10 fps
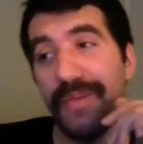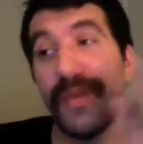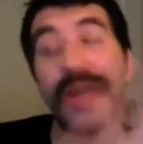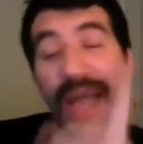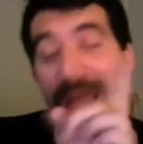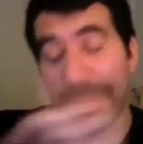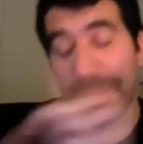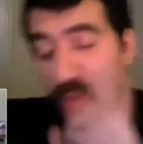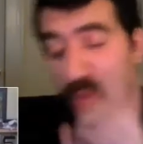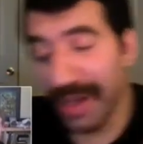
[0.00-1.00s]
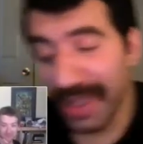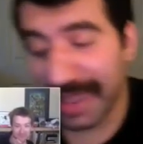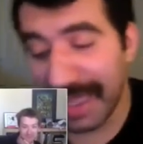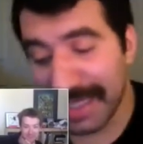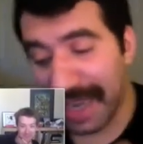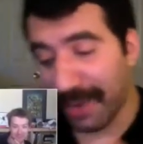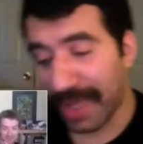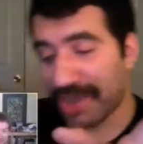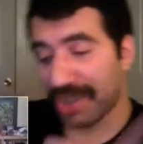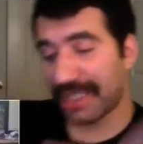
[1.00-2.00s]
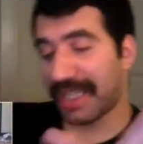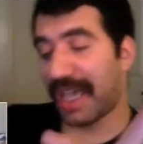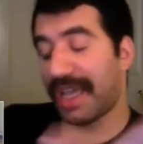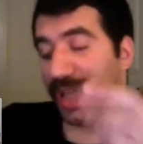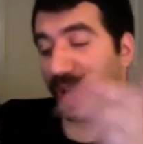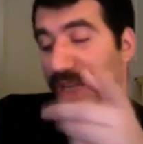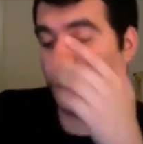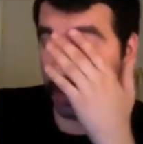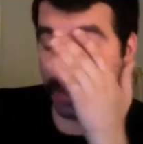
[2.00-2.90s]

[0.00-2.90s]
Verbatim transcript: but I, one of the things that I will actually say that actually